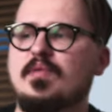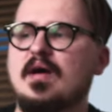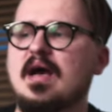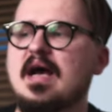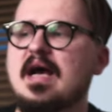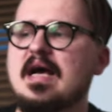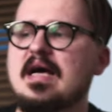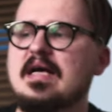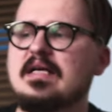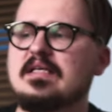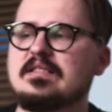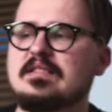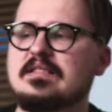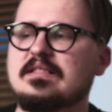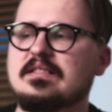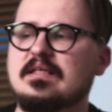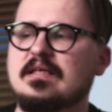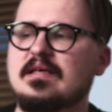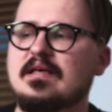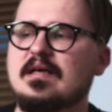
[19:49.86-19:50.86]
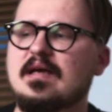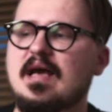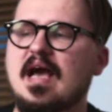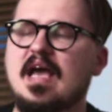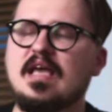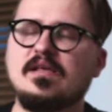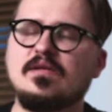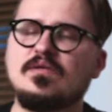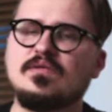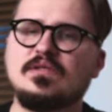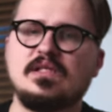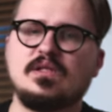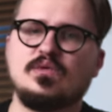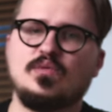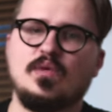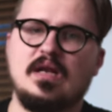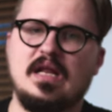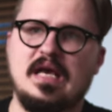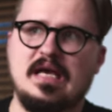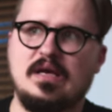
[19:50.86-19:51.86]
but I use it
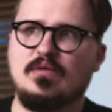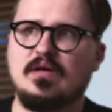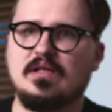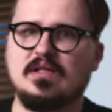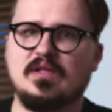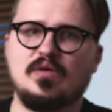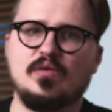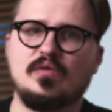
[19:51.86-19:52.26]
when I want